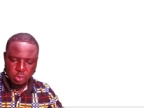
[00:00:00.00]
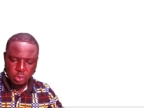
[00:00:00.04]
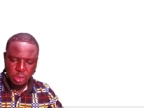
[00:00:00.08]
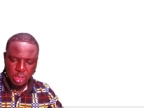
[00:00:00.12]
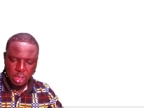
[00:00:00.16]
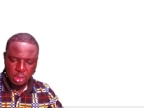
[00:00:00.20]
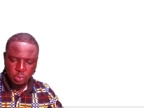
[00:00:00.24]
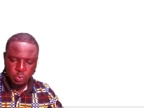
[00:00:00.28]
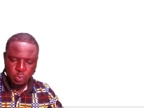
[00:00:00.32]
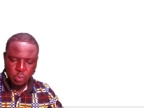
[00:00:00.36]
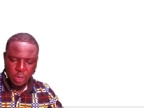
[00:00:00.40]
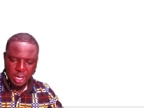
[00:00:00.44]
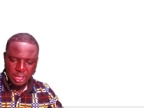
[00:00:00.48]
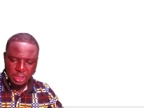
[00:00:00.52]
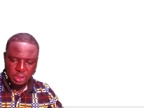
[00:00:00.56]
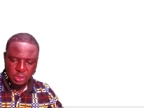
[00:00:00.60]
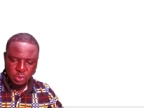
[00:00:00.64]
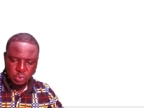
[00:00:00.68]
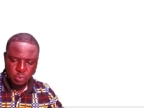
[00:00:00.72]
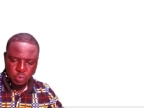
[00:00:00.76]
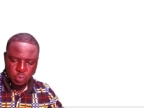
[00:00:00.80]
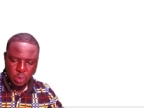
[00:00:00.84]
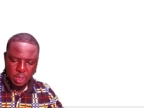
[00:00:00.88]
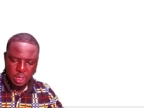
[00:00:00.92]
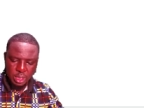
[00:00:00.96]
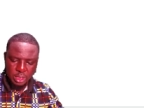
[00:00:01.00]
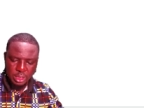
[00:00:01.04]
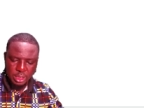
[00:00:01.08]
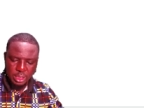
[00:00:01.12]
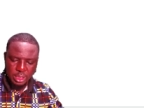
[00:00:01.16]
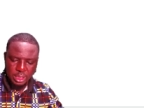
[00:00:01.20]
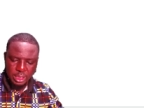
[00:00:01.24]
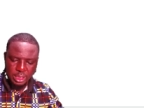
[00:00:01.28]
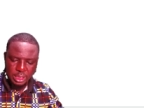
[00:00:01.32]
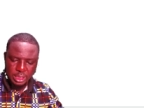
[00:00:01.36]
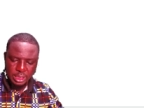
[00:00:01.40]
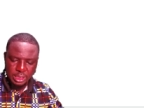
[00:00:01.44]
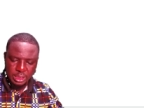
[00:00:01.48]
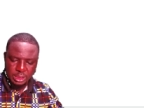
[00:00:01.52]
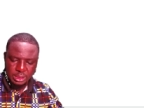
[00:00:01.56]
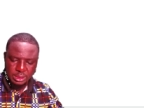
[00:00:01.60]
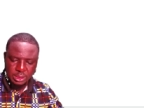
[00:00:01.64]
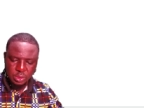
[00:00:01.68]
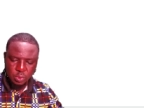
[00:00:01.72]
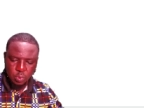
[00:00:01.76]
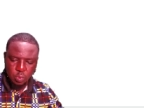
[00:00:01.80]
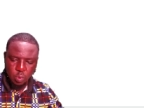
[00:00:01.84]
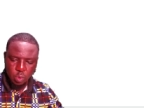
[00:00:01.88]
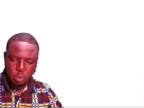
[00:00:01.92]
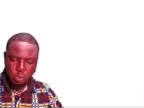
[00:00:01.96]
So that Y squared
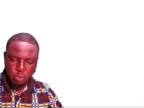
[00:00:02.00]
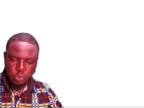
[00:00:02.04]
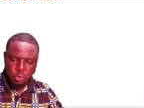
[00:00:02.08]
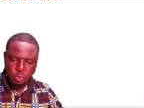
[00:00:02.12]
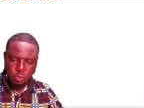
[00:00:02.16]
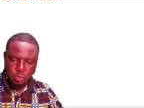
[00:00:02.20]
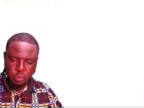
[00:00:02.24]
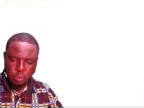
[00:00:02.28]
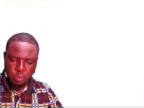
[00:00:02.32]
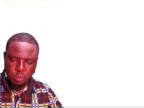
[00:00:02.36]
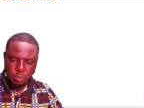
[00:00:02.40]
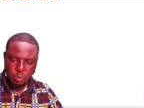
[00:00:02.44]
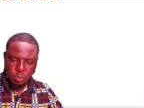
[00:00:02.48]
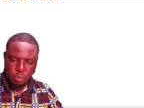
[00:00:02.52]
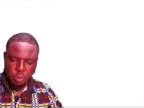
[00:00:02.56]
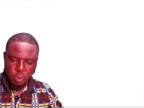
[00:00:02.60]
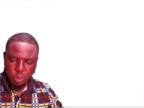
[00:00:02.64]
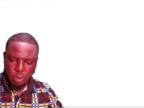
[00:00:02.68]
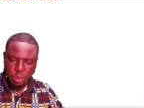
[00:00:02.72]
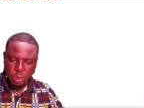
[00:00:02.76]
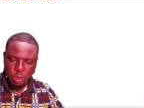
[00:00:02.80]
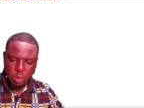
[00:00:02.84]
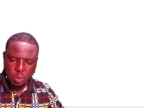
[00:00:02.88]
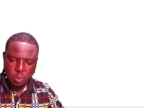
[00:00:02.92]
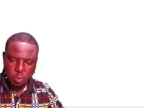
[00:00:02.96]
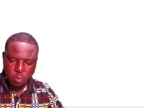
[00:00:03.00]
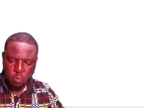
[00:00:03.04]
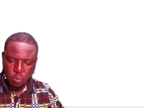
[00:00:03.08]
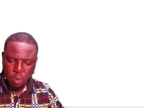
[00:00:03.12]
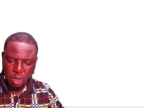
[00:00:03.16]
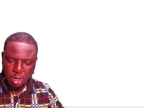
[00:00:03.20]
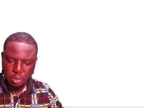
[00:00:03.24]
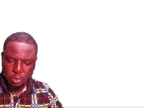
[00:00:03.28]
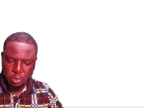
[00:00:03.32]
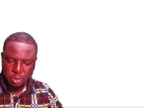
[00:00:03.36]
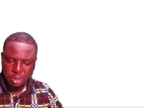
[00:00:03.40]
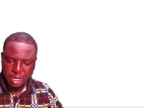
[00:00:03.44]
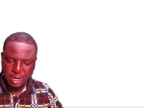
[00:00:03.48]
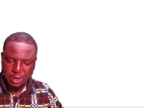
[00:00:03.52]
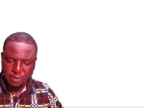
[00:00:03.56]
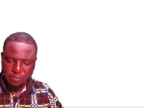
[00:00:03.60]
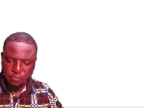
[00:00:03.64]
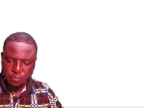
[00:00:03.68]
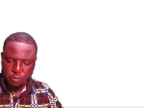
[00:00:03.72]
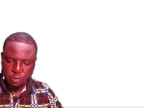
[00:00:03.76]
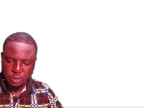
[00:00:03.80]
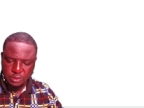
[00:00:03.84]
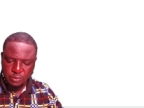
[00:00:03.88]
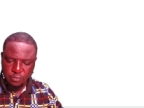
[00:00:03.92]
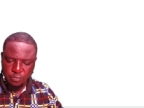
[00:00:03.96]
is equal to one hundred
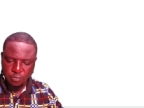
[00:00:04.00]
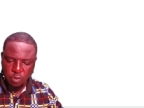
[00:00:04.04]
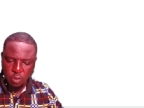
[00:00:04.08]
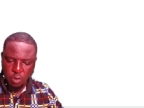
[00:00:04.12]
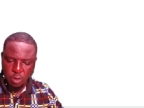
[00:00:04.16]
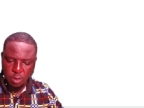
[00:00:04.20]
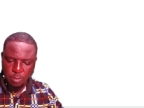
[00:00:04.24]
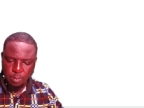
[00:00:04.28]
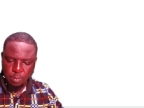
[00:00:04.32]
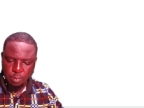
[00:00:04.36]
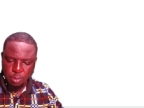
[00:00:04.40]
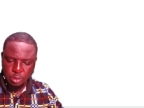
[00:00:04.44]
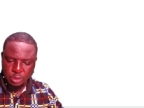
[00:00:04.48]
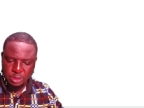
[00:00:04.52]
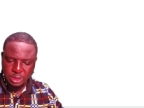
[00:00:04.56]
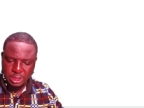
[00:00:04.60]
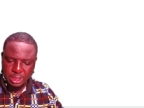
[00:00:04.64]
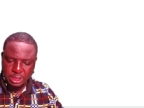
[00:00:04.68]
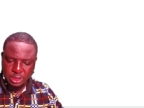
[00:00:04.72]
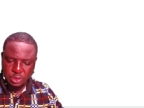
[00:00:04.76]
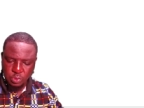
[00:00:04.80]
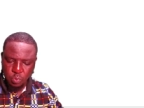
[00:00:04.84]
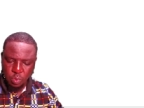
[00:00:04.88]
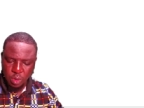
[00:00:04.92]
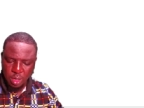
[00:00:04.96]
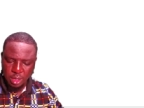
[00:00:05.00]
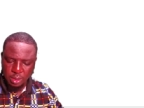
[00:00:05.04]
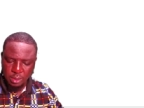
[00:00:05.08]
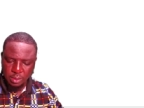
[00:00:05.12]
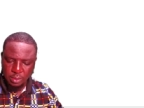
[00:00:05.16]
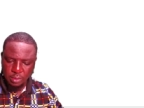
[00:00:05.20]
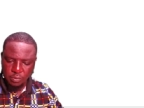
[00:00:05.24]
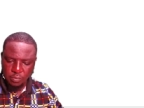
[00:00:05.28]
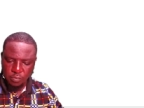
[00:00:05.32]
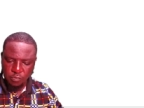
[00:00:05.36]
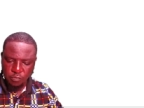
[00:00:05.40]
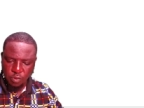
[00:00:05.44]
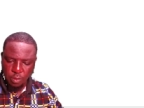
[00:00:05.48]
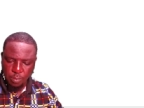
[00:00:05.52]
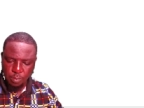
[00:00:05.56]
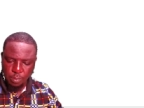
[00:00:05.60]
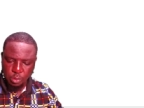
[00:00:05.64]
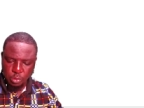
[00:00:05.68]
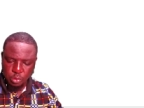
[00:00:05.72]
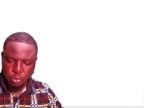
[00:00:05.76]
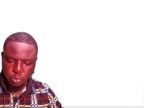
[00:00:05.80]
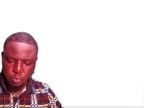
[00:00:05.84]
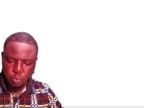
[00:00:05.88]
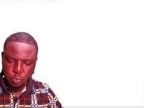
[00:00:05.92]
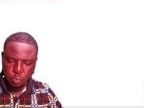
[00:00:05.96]
forty-four plus eighty-one. four
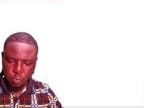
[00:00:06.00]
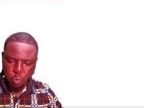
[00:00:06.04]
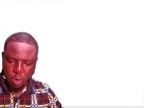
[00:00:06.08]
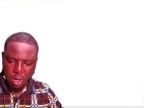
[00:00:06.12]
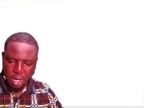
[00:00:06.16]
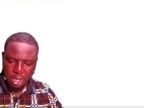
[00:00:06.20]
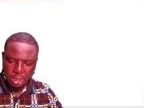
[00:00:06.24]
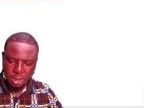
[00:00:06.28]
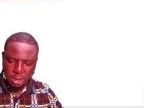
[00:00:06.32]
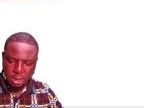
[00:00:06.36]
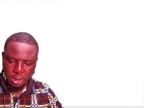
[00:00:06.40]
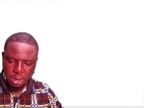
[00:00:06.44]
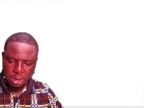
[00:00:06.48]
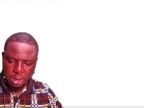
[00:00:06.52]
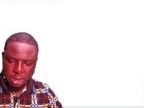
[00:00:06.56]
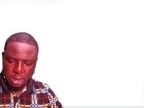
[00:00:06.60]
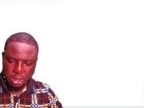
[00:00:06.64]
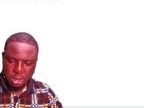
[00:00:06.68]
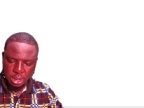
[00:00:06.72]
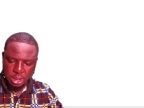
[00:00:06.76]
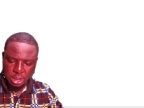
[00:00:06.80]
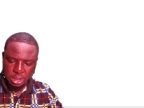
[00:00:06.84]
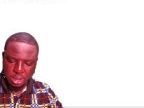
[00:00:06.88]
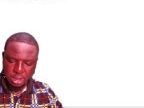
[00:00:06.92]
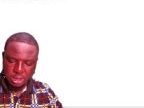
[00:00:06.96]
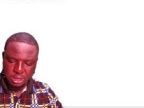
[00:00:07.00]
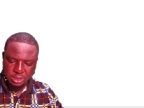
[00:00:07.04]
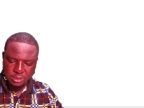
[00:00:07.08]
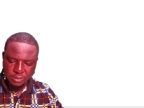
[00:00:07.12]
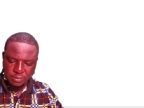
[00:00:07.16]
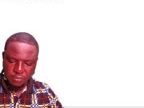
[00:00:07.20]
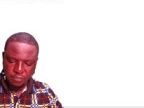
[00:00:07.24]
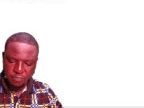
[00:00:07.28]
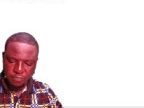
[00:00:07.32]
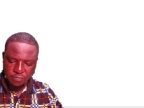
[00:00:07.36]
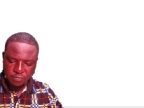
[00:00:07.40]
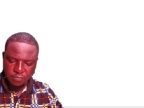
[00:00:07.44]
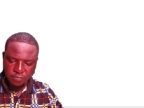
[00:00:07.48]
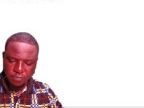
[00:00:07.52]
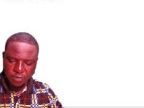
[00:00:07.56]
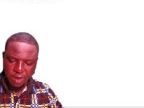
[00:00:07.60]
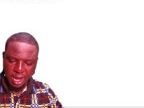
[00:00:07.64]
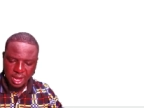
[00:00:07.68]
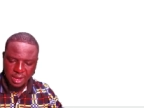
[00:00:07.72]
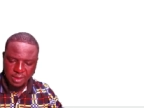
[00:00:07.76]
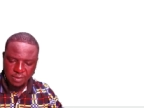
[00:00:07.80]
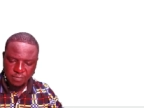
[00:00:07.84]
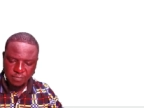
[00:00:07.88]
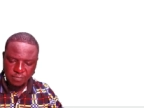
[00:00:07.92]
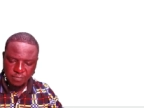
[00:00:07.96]
plus one is
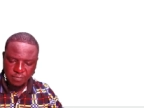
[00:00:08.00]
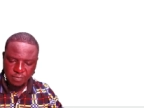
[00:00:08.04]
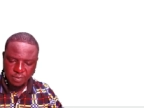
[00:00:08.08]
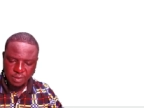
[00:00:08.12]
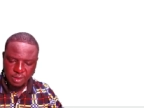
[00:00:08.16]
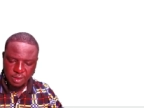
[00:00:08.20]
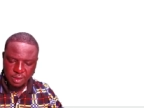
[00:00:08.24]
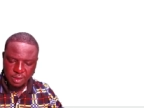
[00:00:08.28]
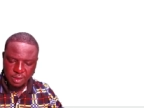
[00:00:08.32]
five.